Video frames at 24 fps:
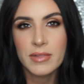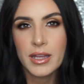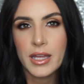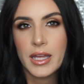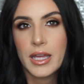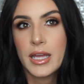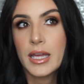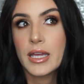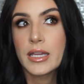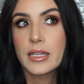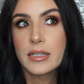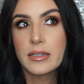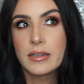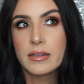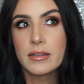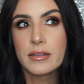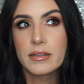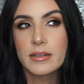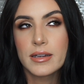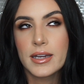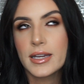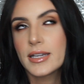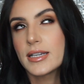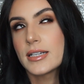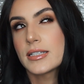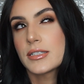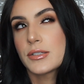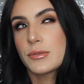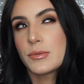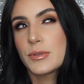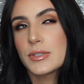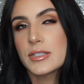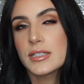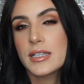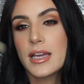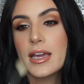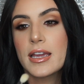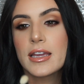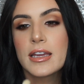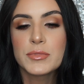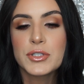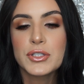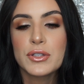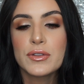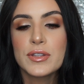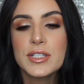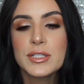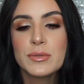head, I guess we'll say.
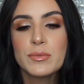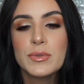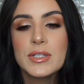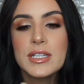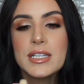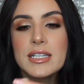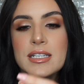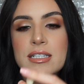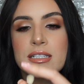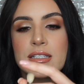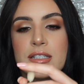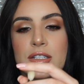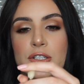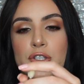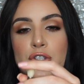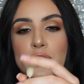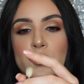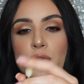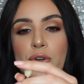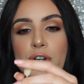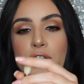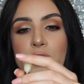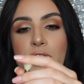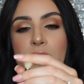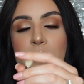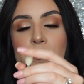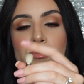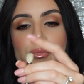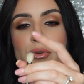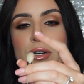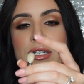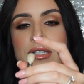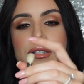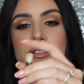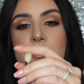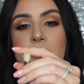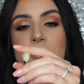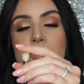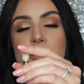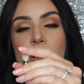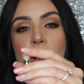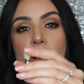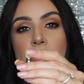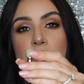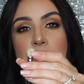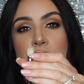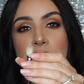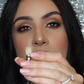So this one is shorter in bristles,
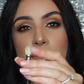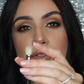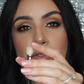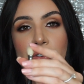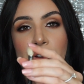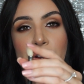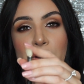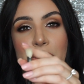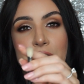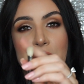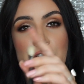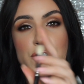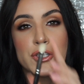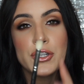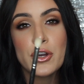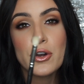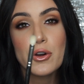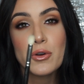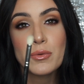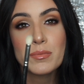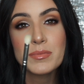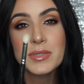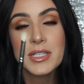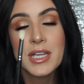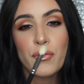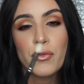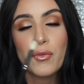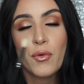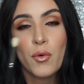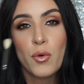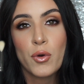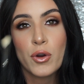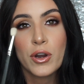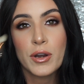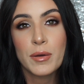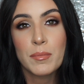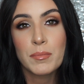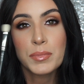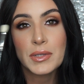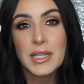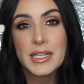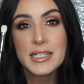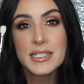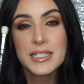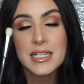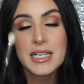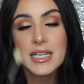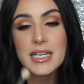also very domed for
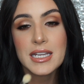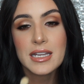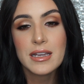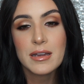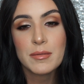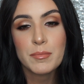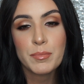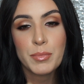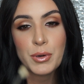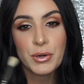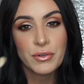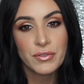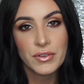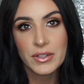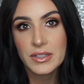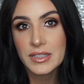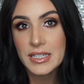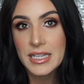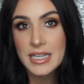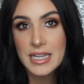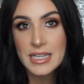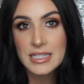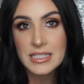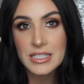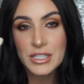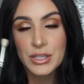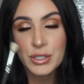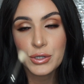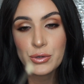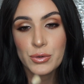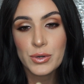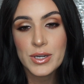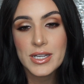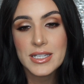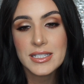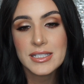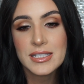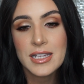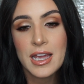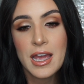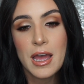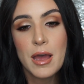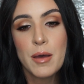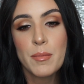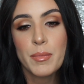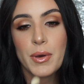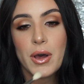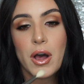blending perfectly into the crease,
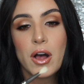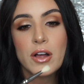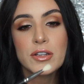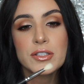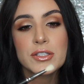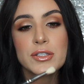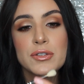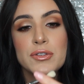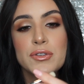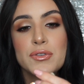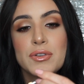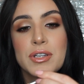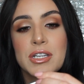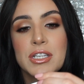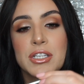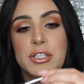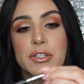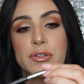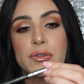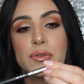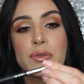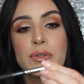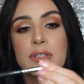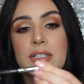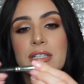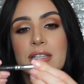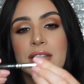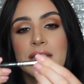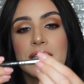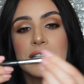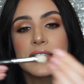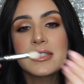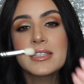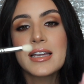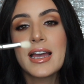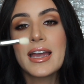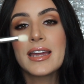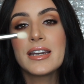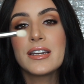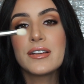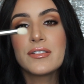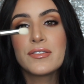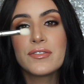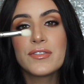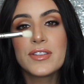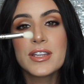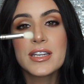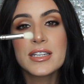but also you could use the side
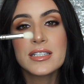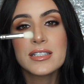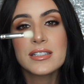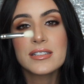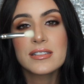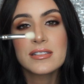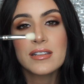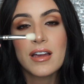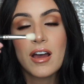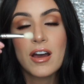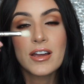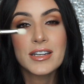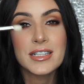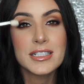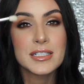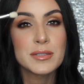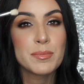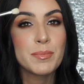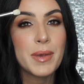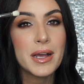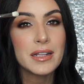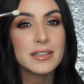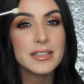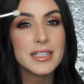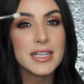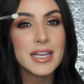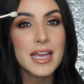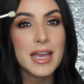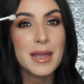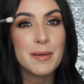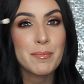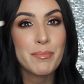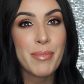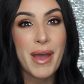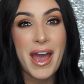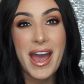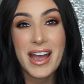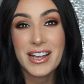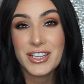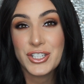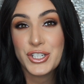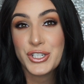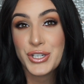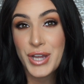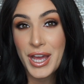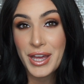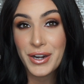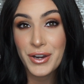of this on its belly and pack
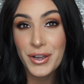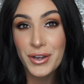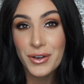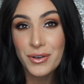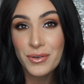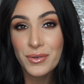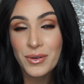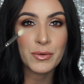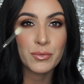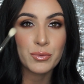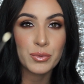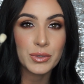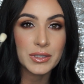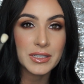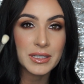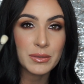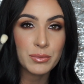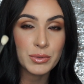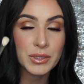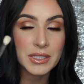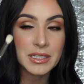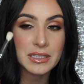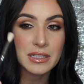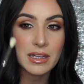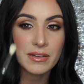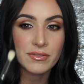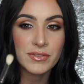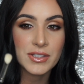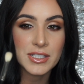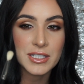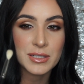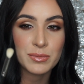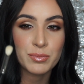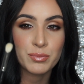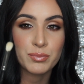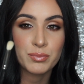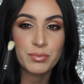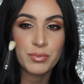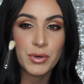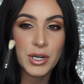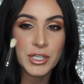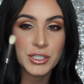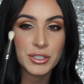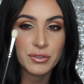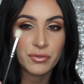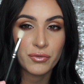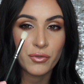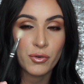shadow. I really, really love this
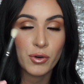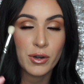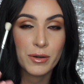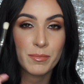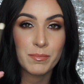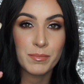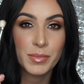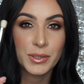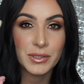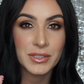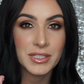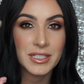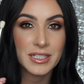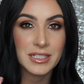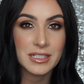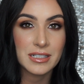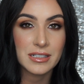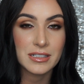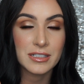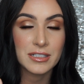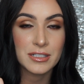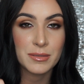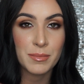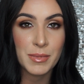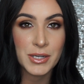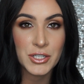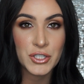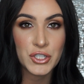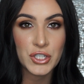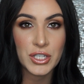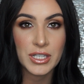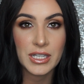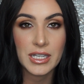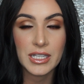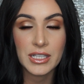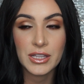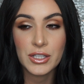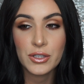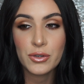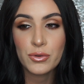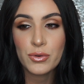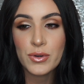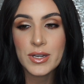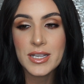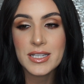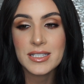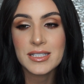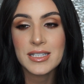brush for building dimension in the
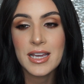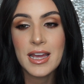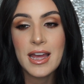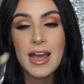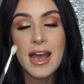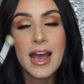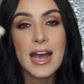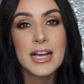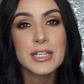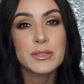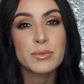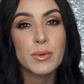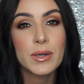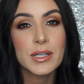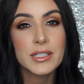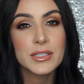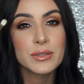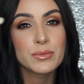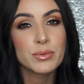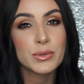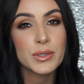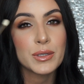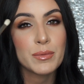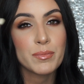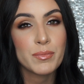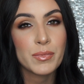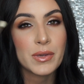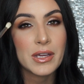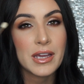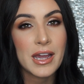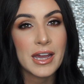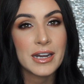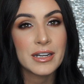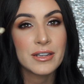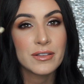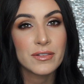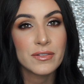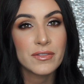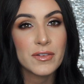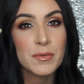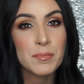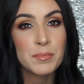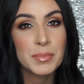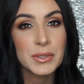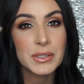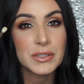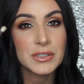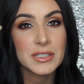crease, as well as really kind
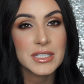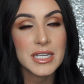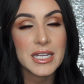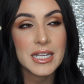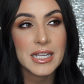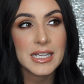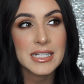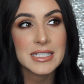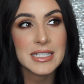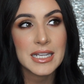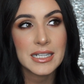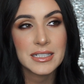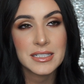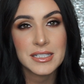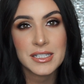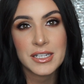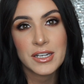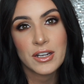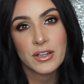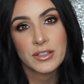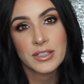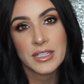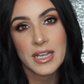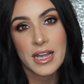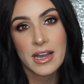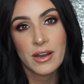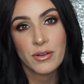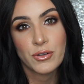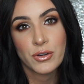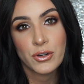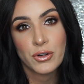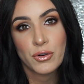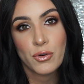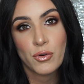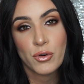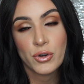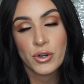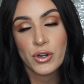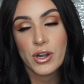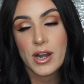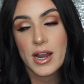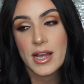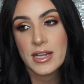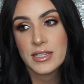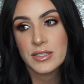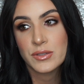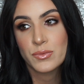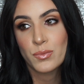of building intensity on the outer corner
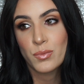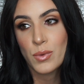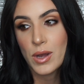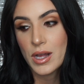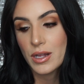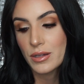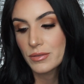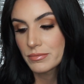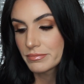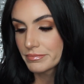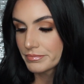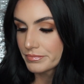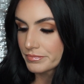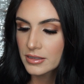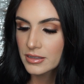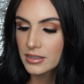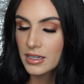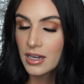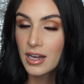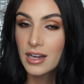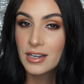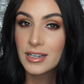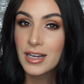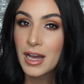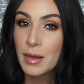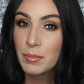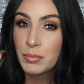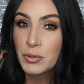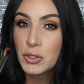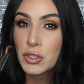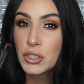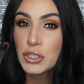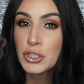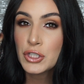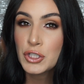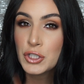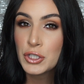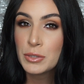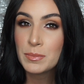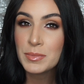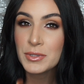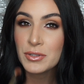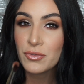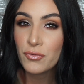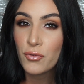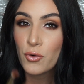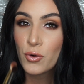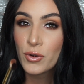as well. A couple
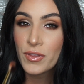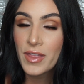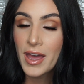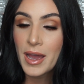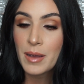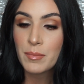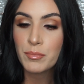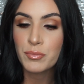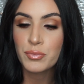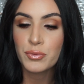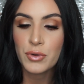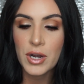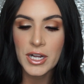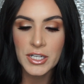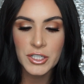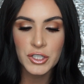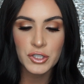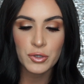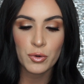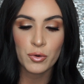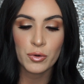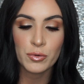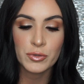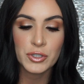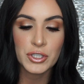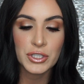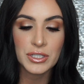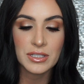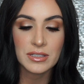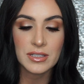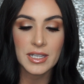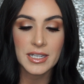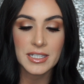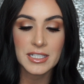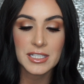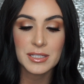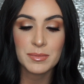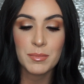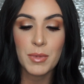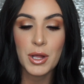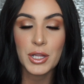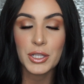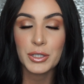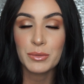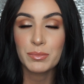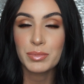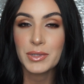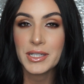dupes for that brush, or just like
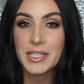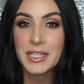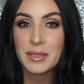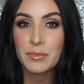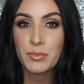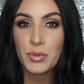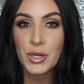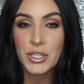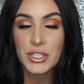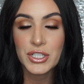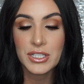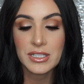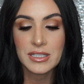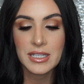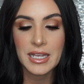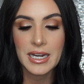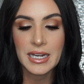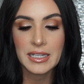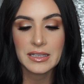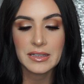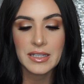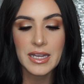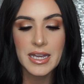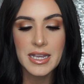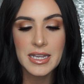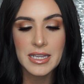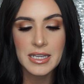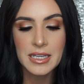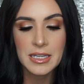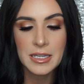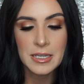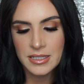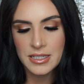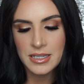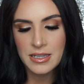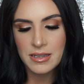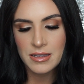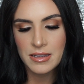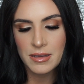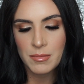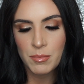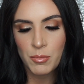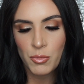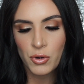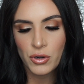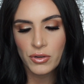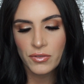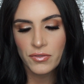smaller blending brushes that I like, the
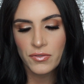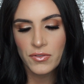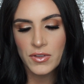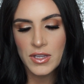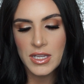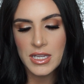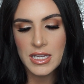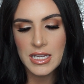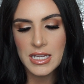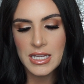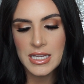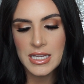Morphe